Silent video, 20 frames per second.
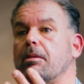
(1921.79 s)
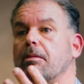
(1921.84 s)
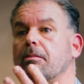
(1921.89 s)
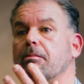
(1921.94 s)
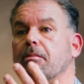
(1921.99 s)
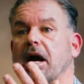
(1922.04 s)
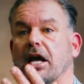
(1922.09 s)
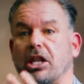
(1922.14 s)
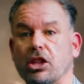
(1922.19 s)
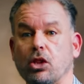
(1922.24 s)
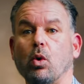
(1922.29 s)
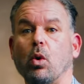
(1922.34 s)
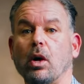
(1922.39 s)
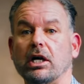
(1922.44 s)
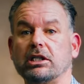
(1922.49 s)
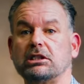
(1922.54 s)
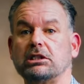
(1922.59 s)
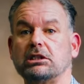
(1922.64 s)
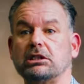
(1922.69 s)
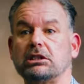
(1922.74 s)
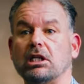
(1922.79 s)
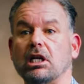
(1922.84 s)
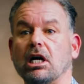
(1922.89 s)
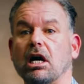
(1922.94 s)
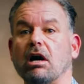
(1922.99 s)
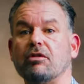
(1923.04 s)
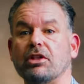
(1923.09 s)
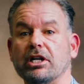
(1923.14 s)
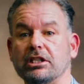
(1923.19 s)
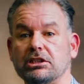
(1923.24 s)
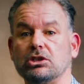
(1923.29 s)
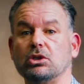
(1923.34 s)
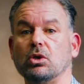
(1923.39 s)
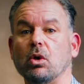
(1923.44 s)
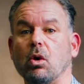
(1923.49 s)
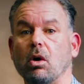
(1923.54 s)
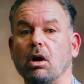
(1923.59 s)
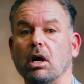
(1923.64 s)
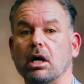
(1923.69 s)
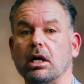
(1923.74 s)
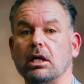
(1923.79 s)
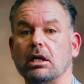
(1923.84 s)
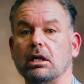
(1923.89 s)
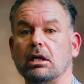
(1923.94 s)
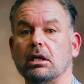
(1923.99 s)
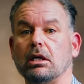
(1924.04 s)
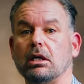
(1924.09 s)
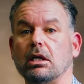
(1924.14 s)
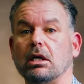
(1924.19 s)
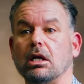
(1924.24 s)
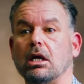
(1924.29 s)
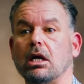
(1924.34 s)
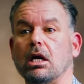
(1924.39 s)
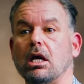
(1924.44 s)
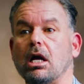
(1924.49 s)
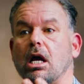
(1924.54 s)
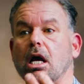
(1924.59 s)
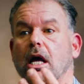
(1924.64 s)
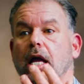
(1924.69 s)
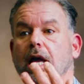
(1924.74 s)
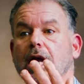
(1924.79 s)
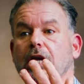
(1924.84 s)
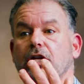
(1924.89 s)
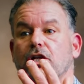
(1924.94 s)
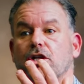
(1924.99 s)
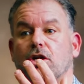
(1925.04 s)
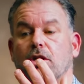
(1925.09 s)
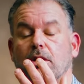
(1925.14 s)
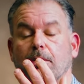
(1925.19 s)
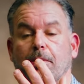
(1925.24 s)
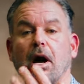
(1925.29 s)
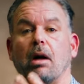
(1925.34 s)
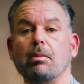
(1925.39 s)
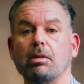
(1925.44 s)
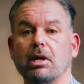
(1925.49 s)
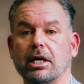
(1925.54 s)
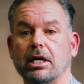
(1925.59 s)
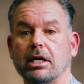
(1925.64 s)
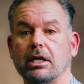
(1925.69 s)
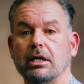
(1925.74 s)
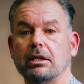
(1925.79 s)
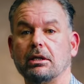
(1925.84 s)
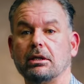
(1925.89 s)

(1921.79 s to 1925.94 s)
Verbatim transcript: my thoughts of this dog to the public.